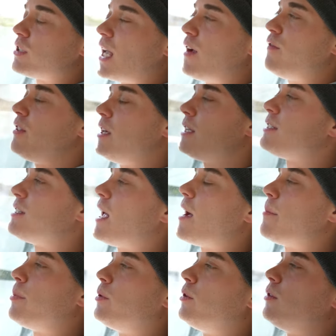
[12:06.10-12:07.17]
gave the
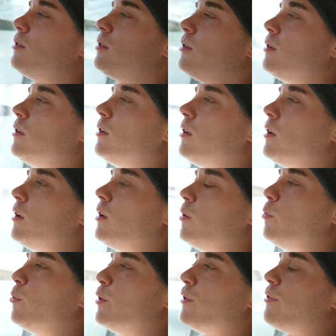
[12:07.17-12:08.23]
example
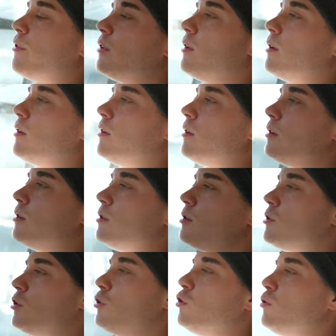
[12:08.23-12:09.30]
with
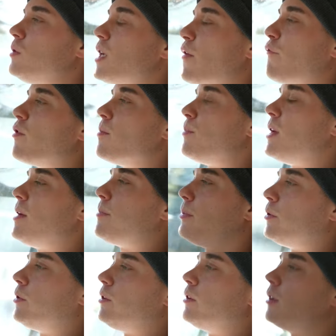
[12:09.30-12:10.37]
two different
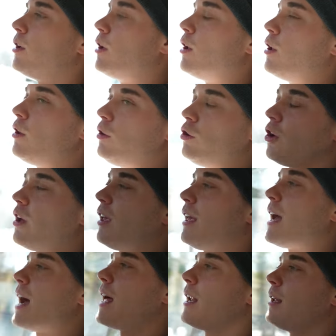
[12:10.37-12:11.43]
people looking
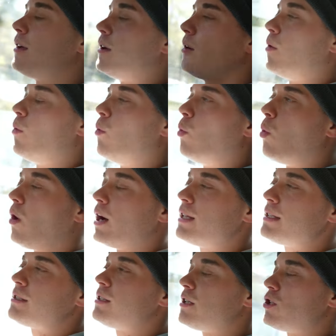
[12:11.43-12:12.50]
at one
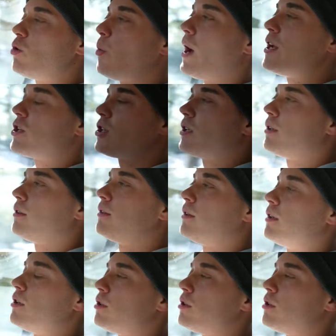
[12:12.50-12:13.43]
situation